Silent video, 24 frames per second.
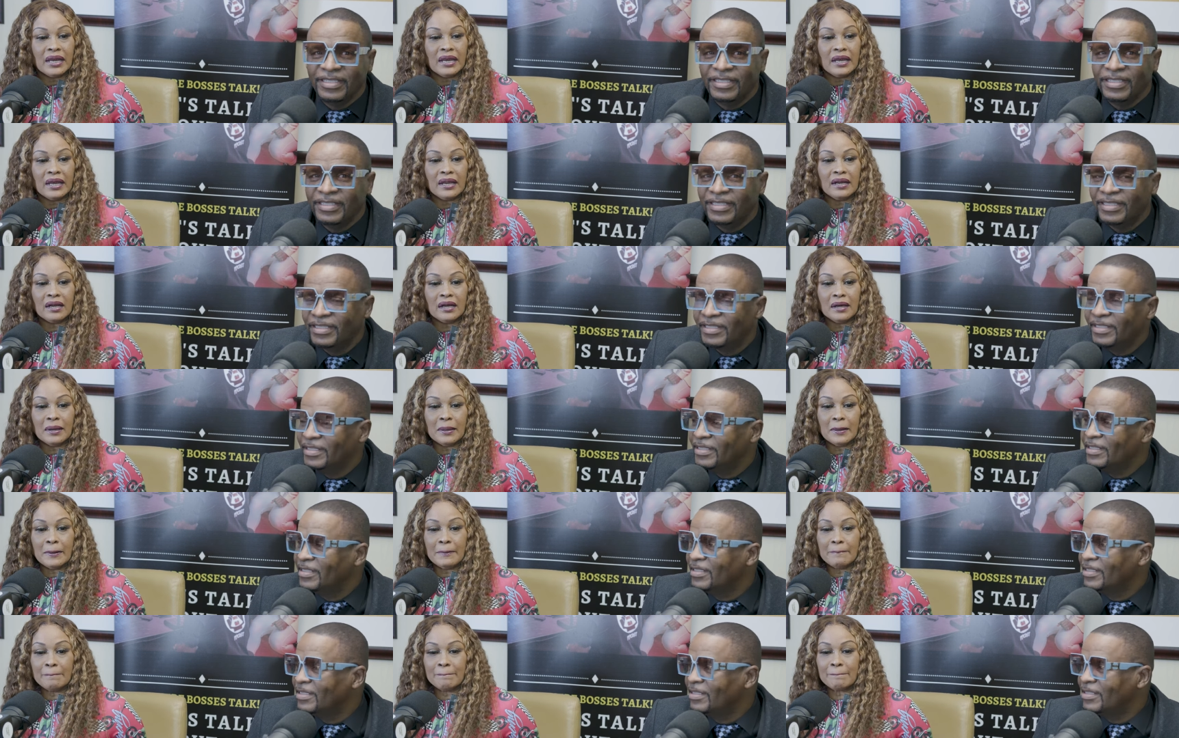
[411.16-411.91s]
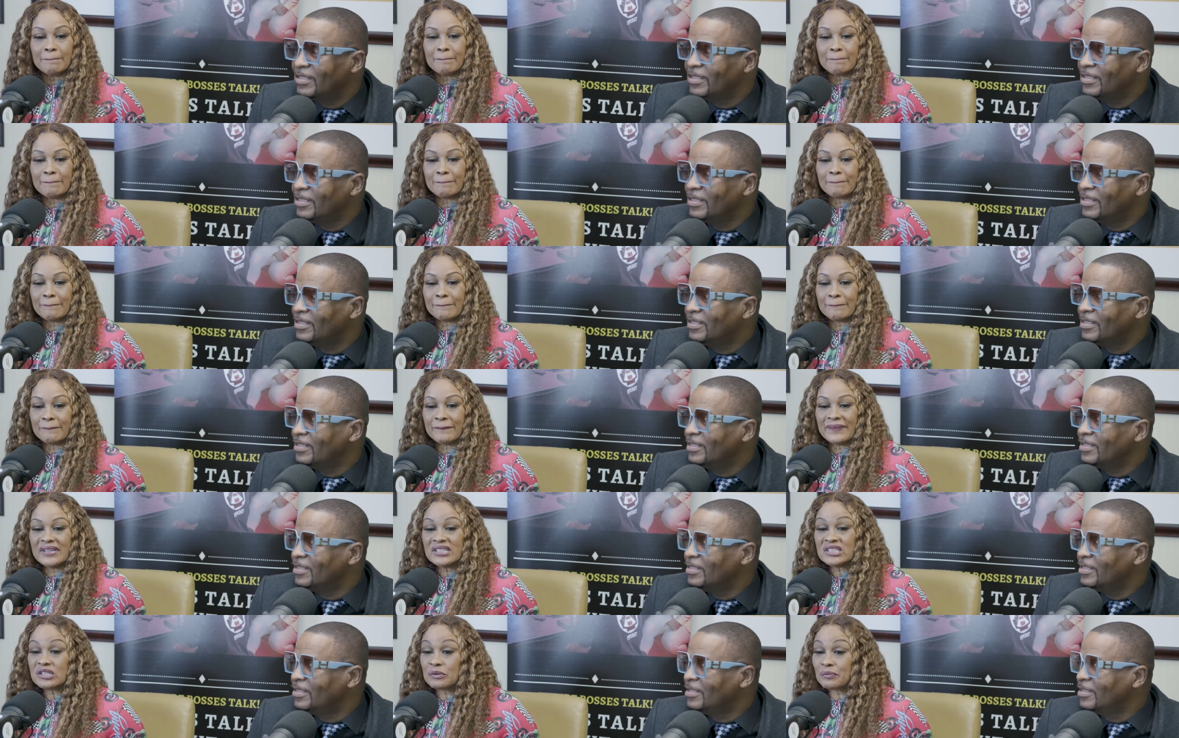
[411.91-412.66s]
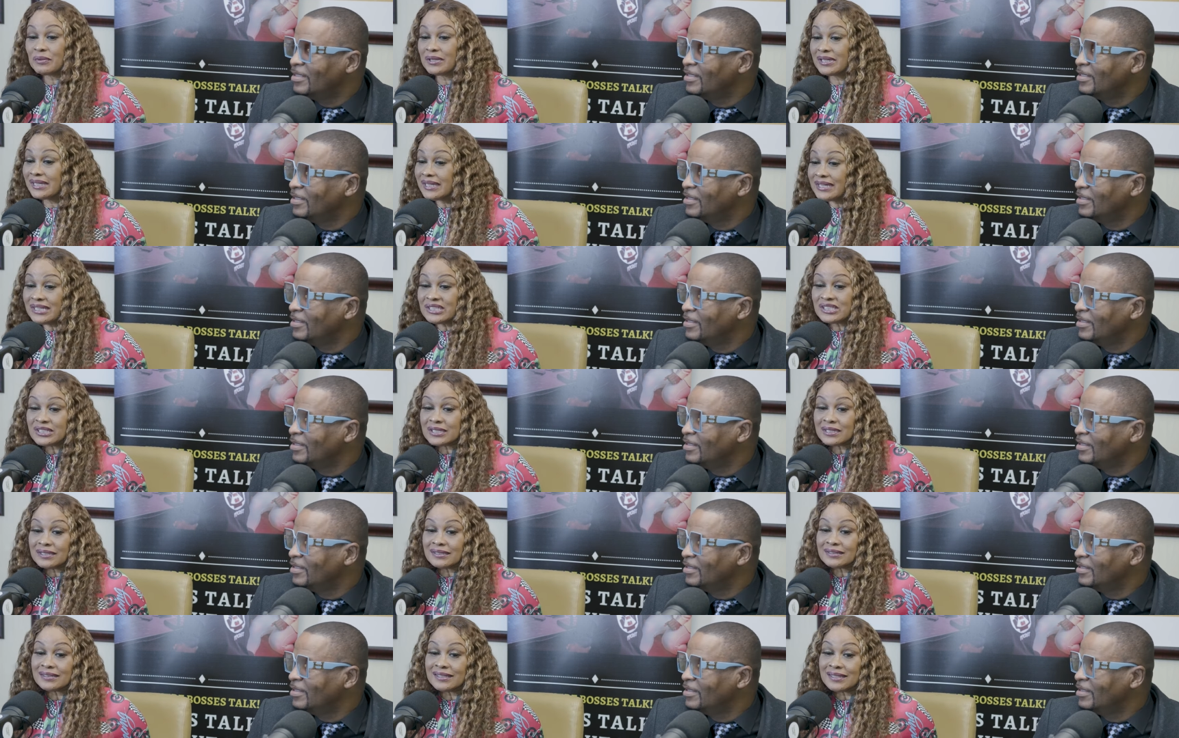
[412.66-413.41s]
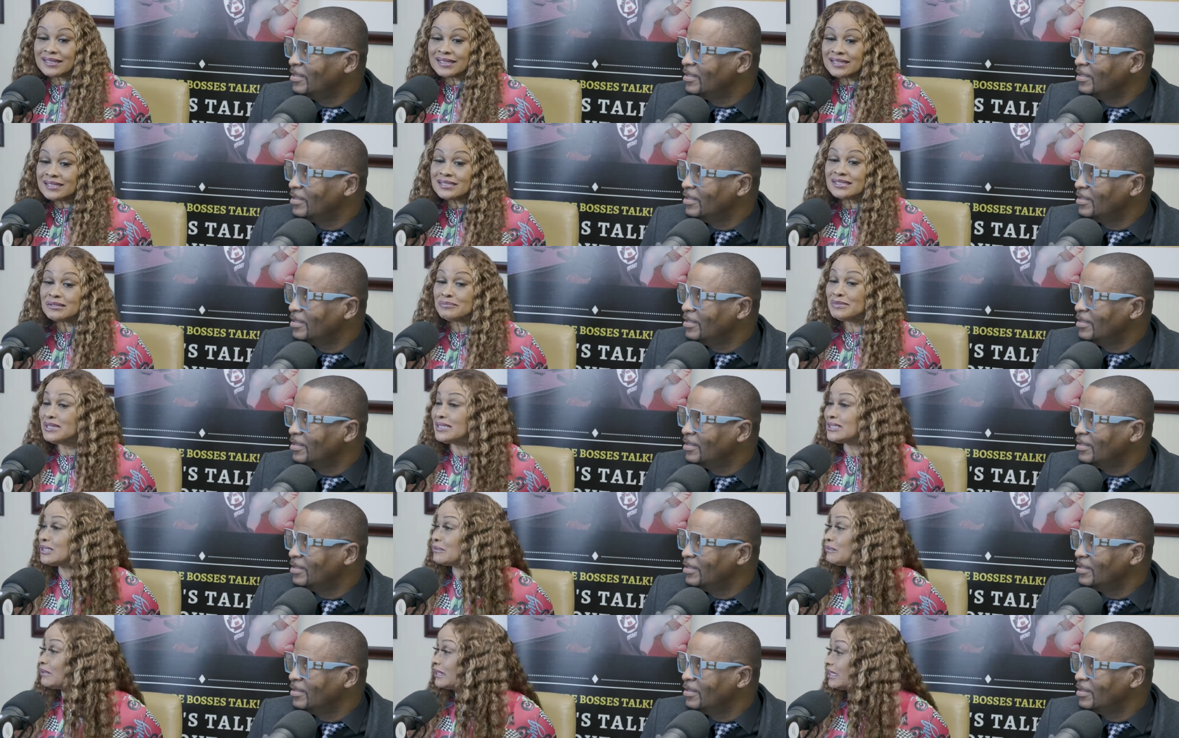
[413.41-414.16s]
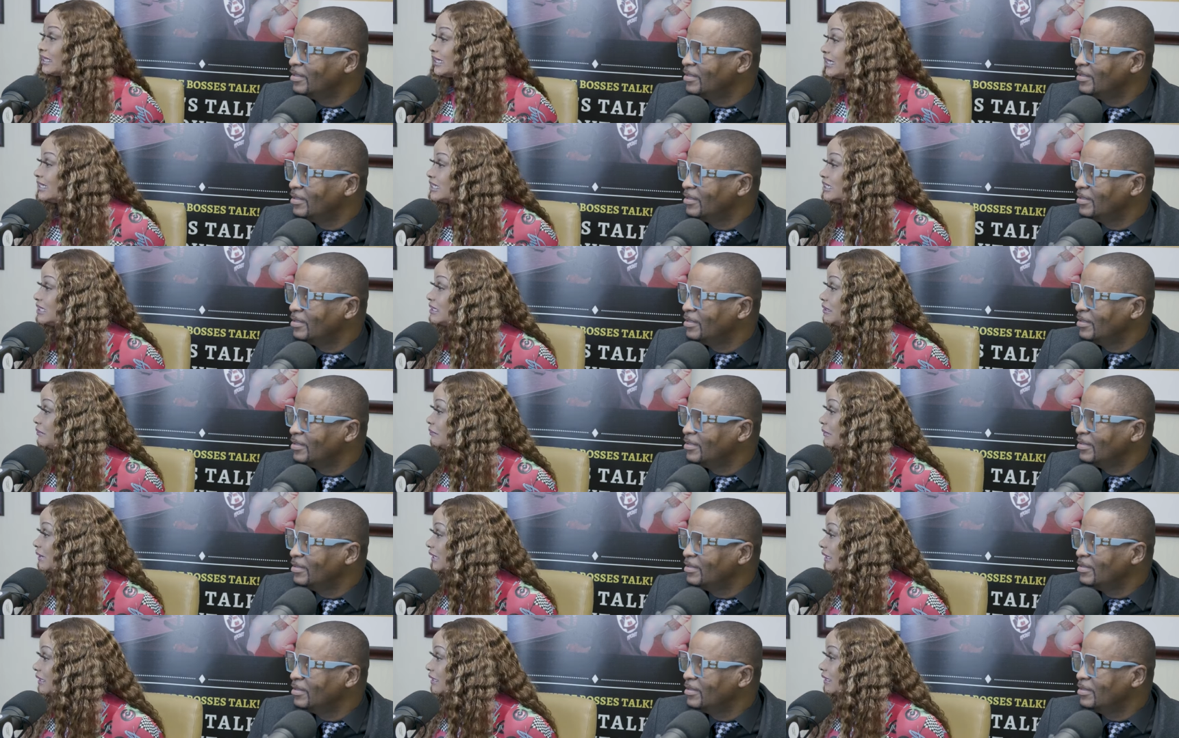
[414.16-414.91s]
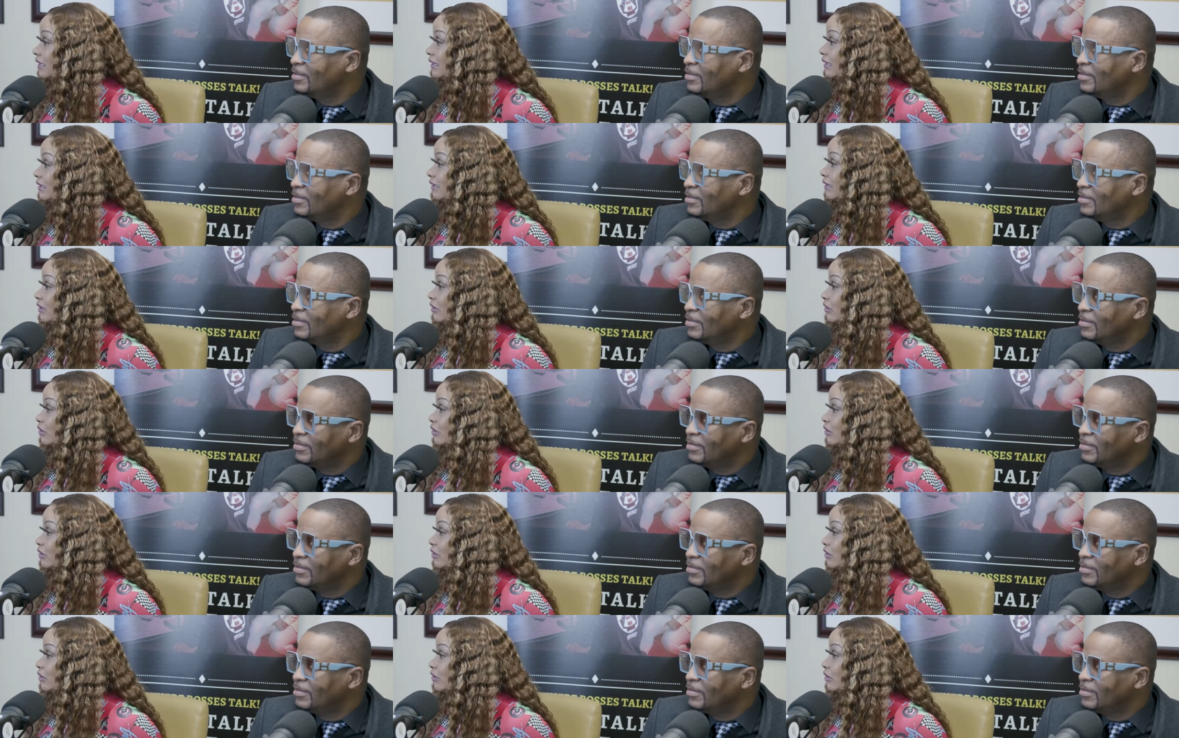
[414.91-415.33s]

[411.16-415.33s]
Speaker 1: and um, it's a religion. The ism is a religion to me,